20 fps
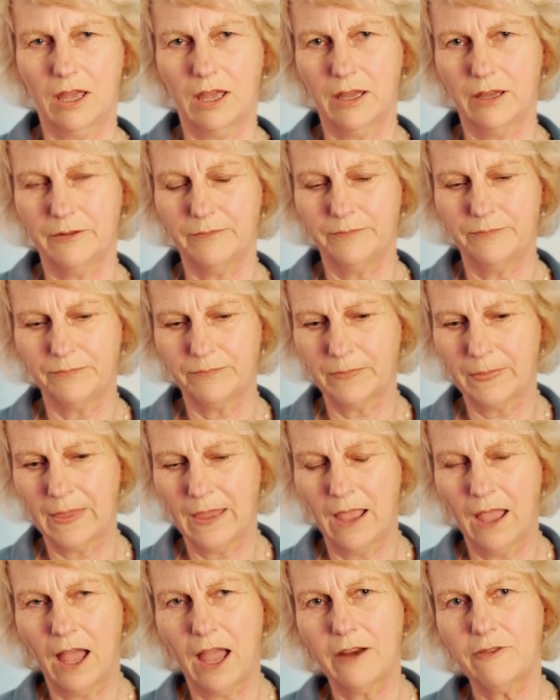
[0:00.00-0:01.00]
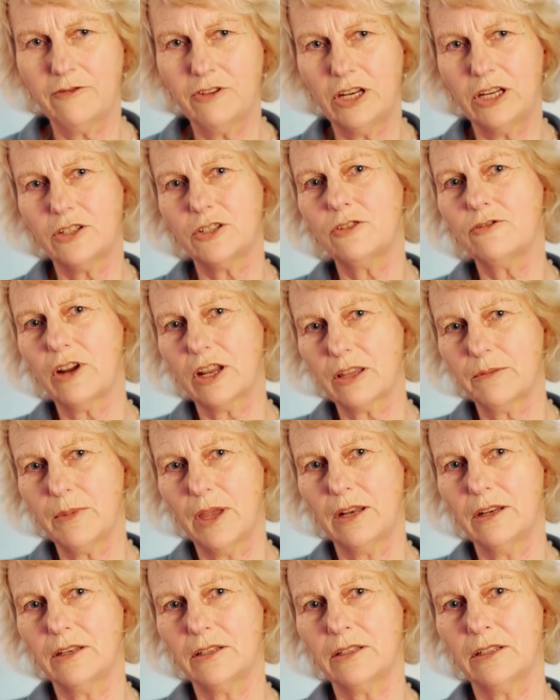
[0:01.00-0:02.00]
I really do
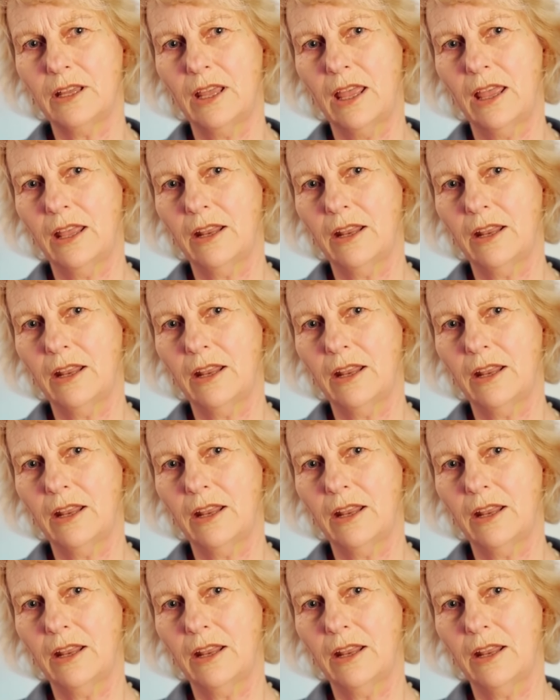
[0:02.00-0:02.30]
recommend